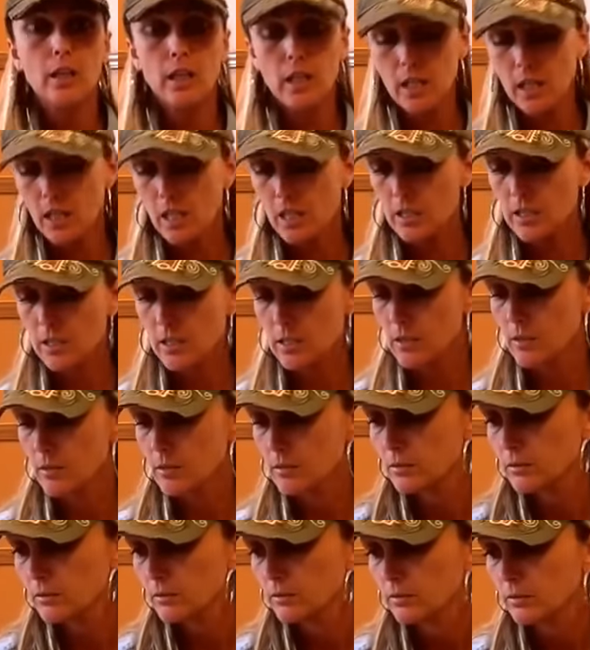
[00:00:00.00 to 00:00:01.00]
nothing to eat.
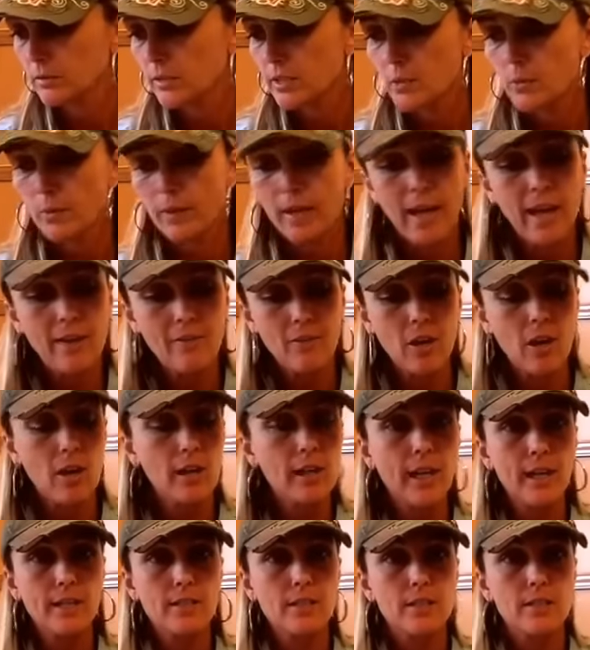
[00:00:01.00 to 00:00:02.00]
Because we'll have all
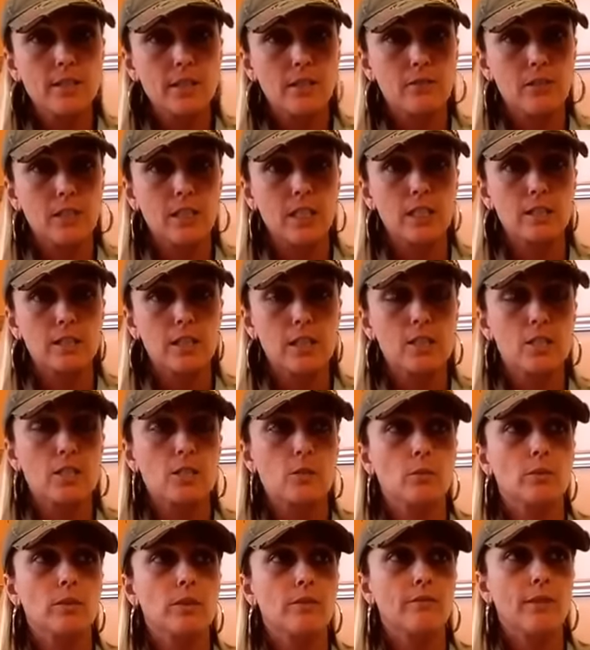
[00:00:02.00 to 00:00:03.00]
kinds of stuff to eat and I
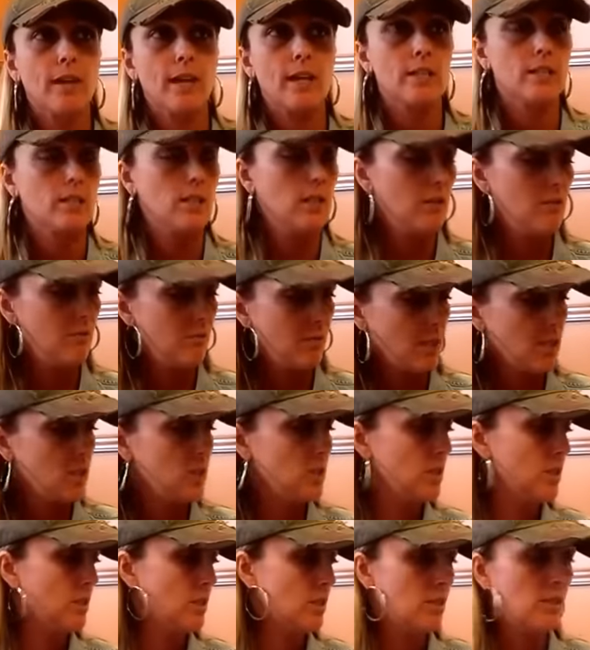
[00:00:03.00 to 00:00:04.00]
just want the fast,
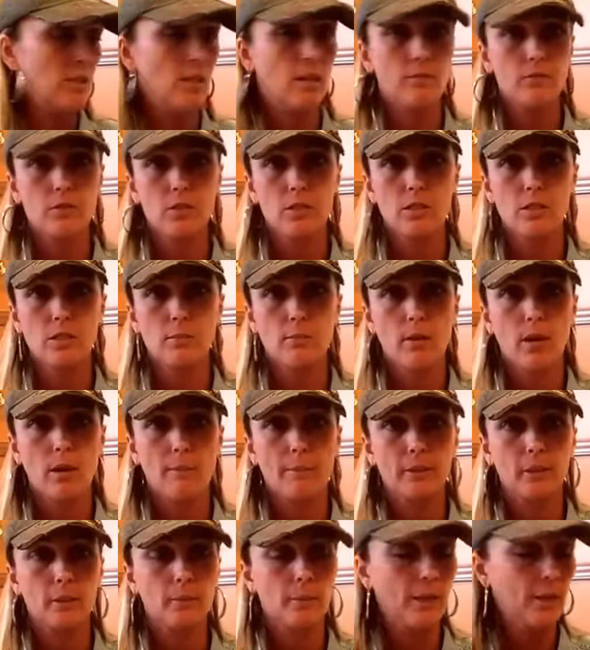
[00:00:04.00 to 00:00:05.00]
convenient stuff just to
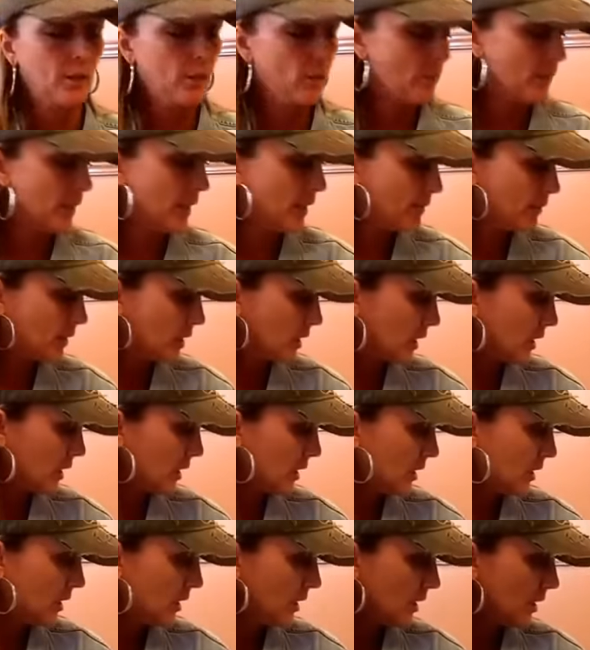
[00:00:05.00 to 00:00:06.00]
pop in the microwave.
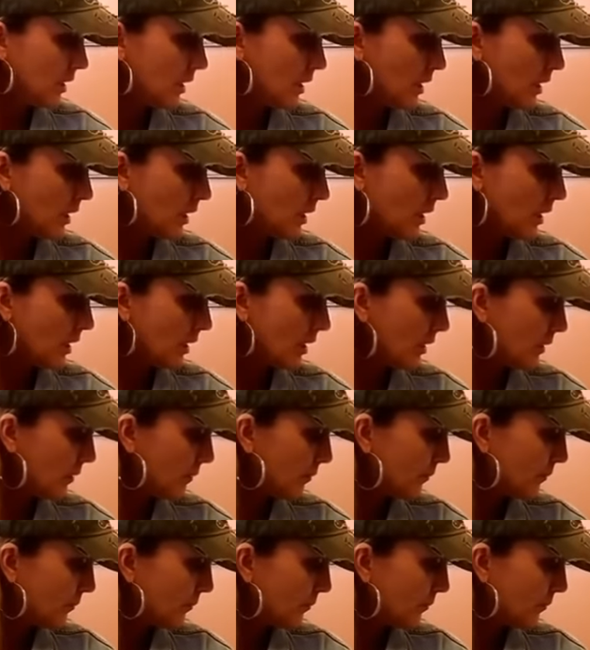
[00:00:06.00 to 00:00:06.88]
And uh,